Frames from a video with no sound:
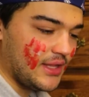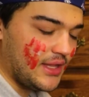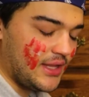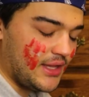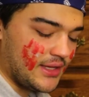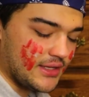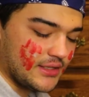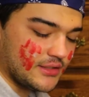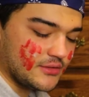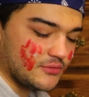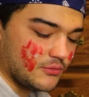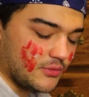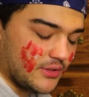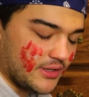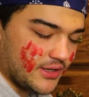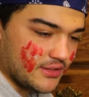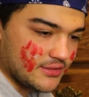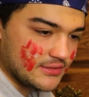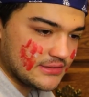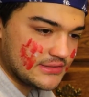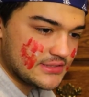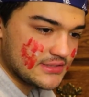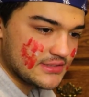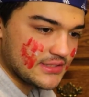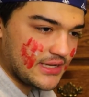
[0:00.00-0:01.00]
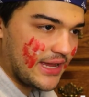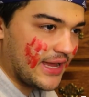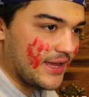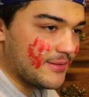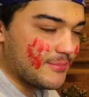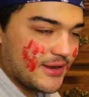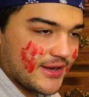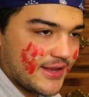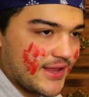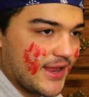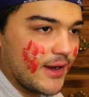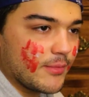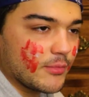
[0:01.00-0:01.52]
And what else? I had
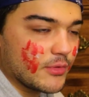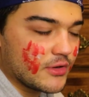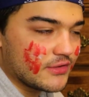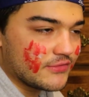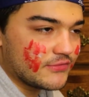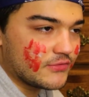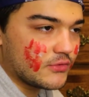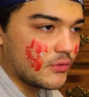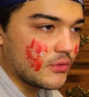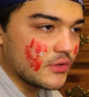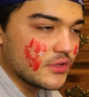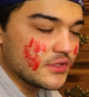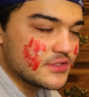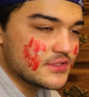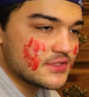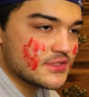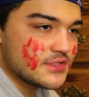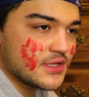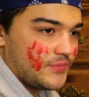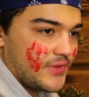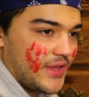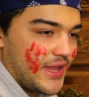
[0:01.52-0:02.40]
my camera, of course.